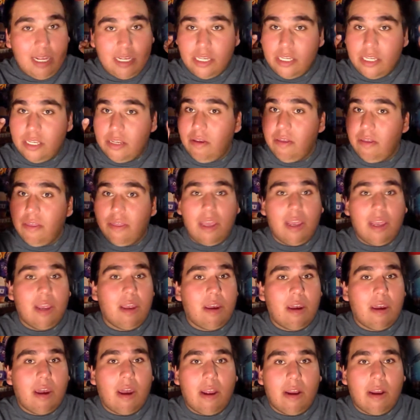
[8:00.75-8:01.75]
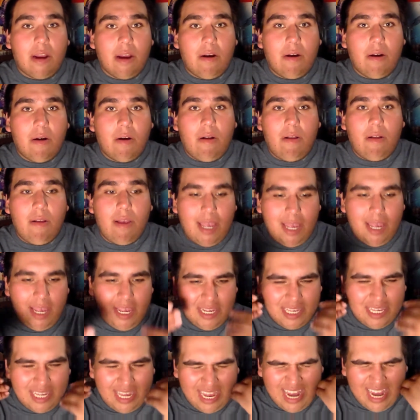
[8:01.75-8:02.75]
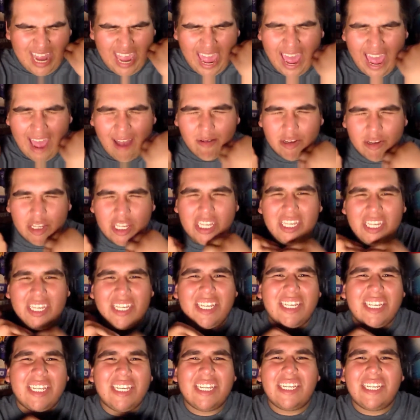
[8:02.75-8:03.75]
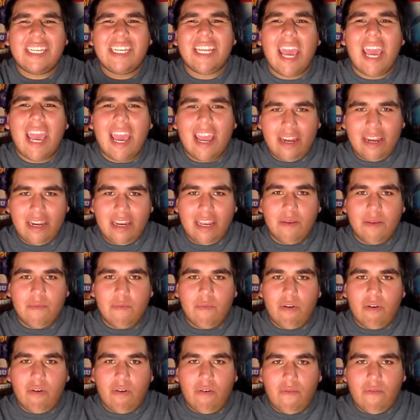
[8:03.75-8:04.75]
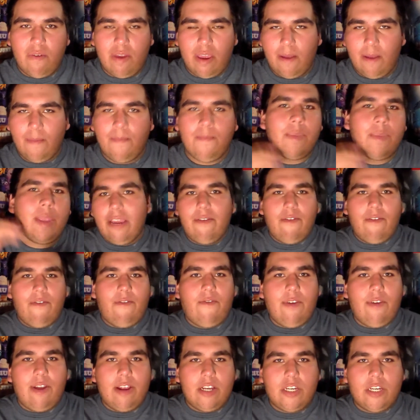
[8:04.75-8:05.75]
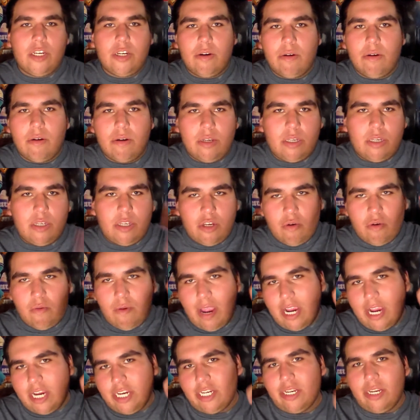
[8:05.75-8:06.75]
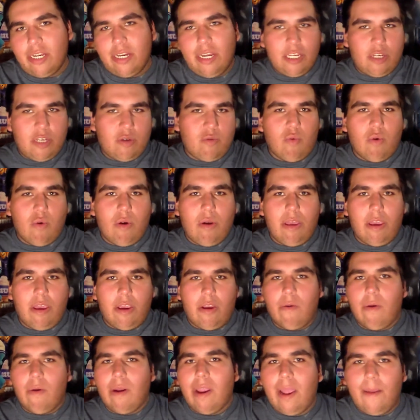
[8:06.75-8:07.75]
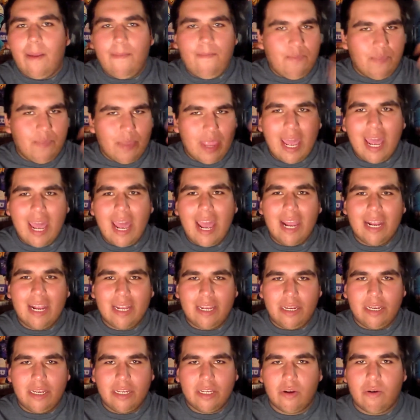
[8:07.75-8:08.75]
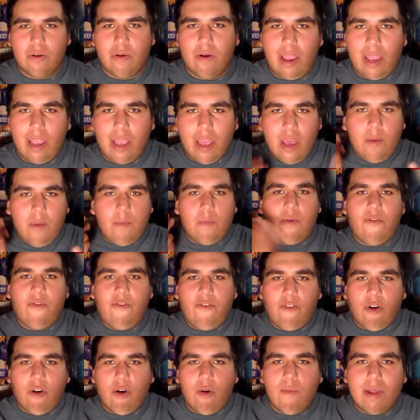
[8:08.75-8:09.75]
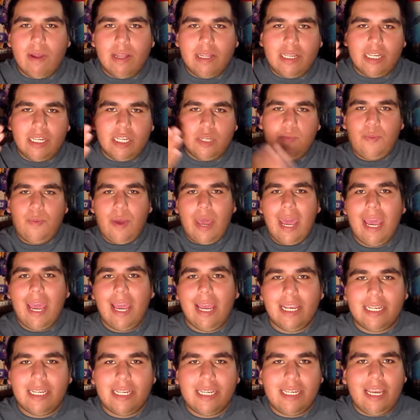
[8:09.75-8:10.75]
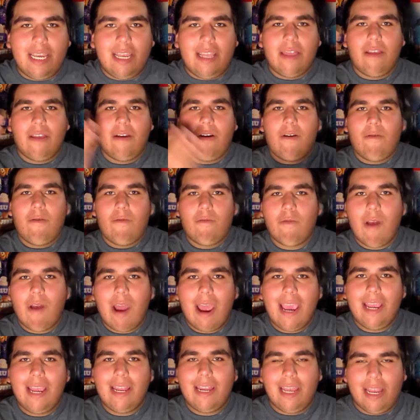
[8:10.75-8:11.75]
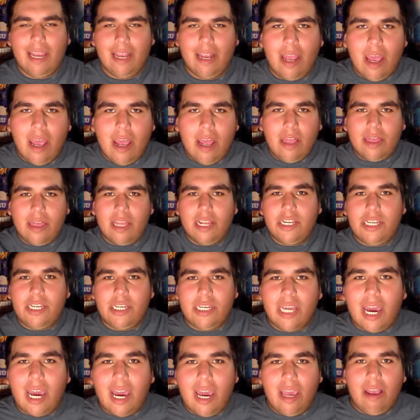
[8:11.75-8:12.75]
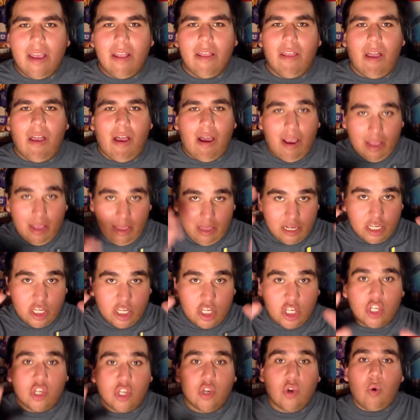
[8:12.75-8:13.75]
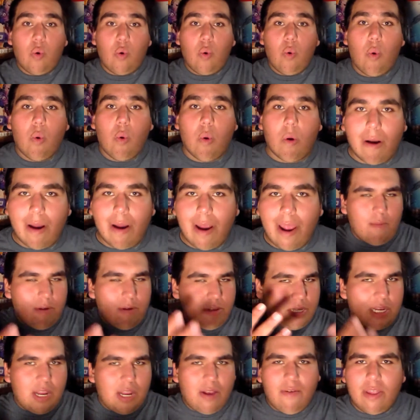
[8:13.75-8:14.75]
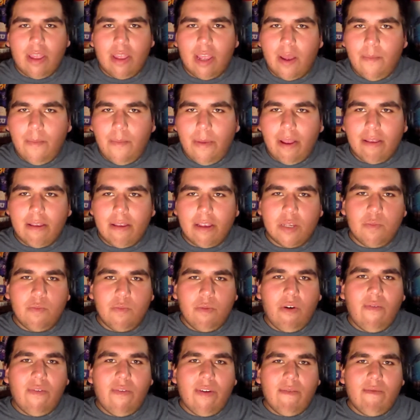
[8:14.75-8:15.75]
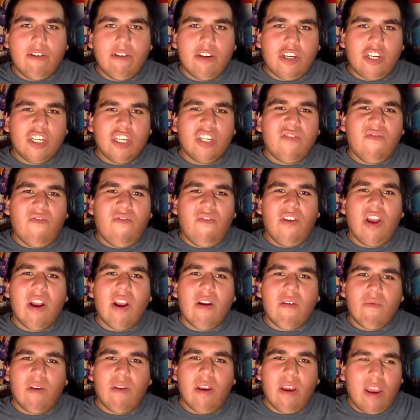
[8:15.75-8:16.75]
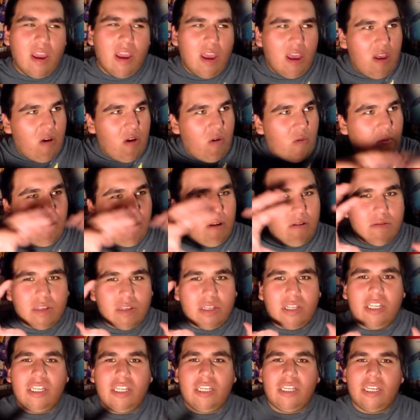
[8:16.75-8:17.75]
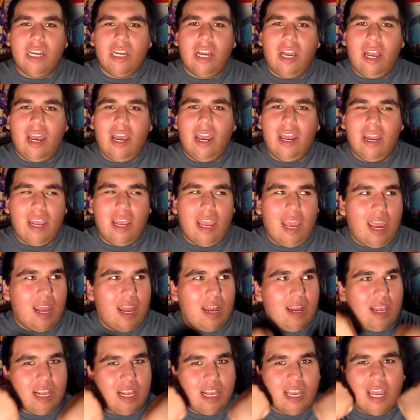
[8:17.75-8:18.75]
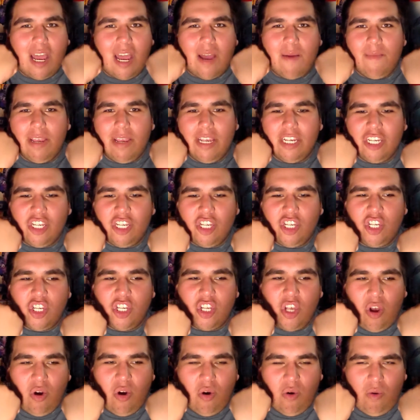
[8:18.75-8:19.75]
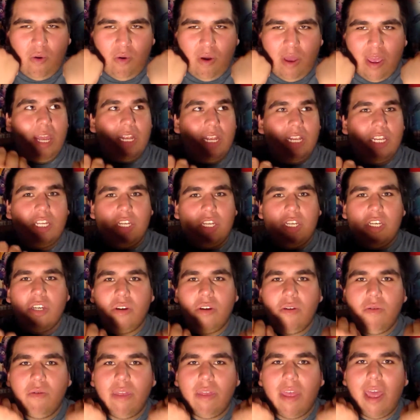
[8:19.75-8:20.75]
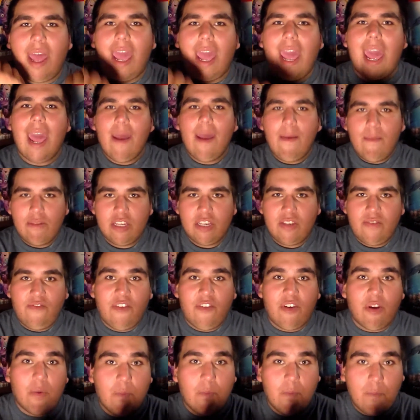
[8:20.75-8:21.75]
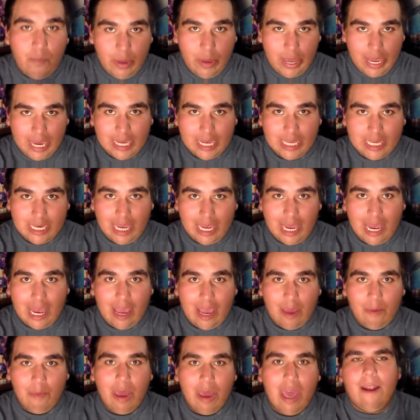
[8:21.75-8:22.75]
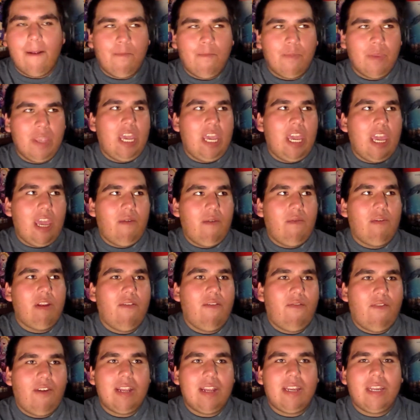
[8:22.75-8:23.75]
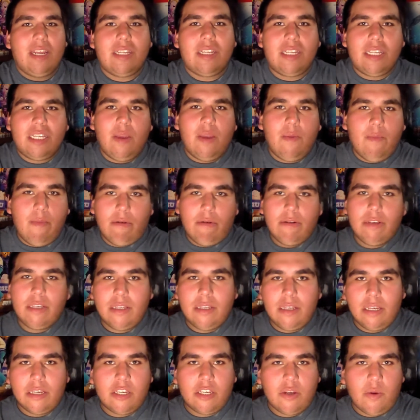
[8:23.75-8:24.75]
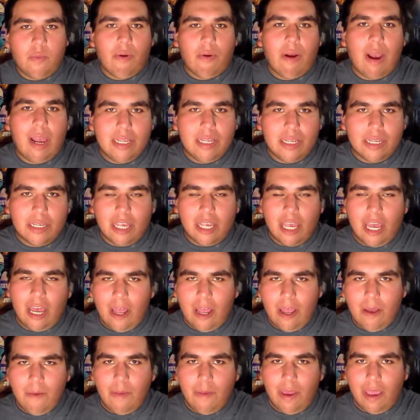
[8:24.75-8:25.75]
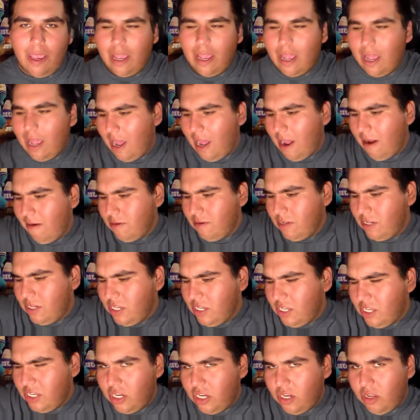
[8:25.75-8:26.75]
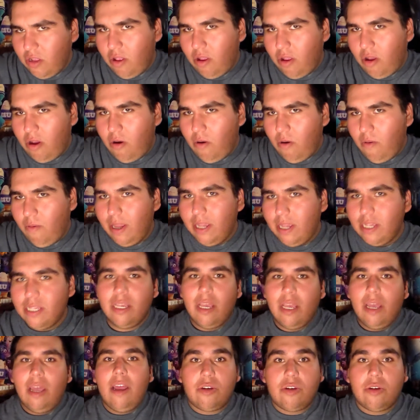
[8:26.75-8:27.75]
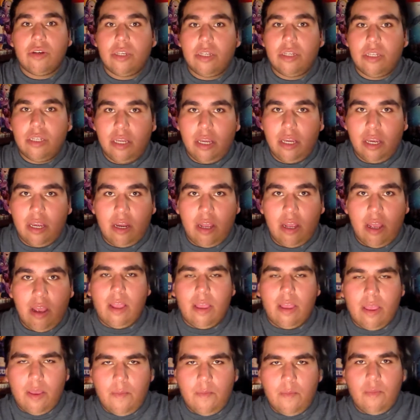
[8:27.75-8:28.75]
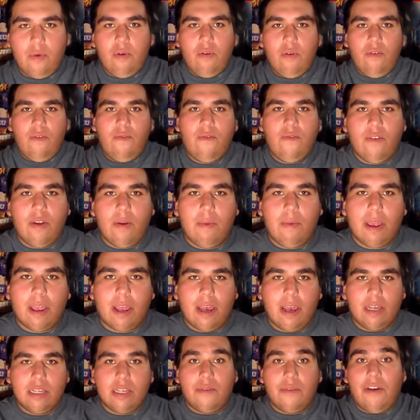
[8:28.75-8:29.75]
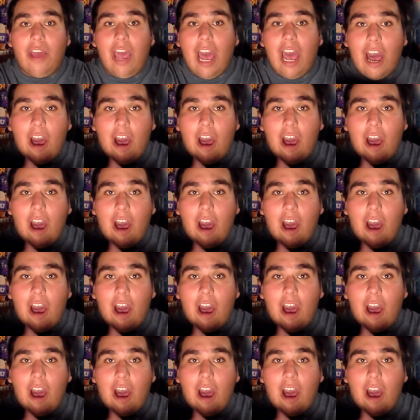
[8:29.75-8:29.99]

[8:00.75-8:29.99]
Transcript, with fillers: I still think Gone Girl is an outstanding movie. David Fincher's direction is really great acting is great, performances, pacing, the writing, the dialogue, the score. Almost everything about this movie was just very well done and it got me so into the atmosphere big time. And even if I did see most of the surprises coming, I was still always interested in the movie because of